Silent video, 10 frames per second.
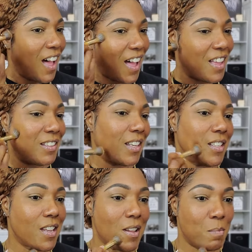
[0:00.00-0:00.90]
I
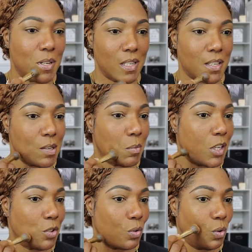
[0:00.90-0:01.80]
lately I've been looking in
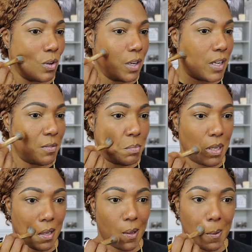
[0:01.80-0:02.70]
my drawer and I've
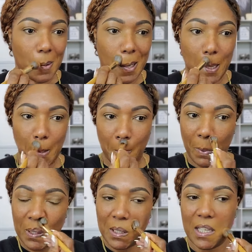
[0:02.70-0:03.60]
been kind of like
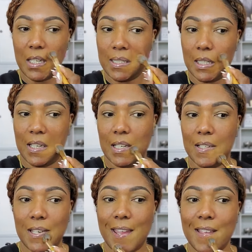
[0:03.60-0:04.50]
putting things
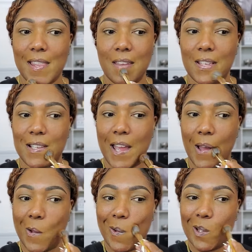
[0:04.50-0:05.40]
in, taking things
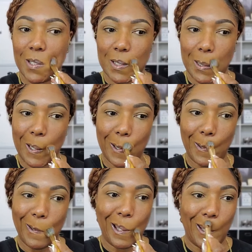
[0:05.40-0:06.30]
out, and just kind
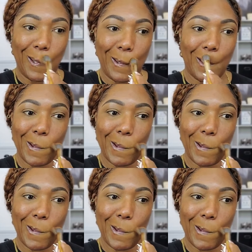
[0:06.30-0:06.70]
of like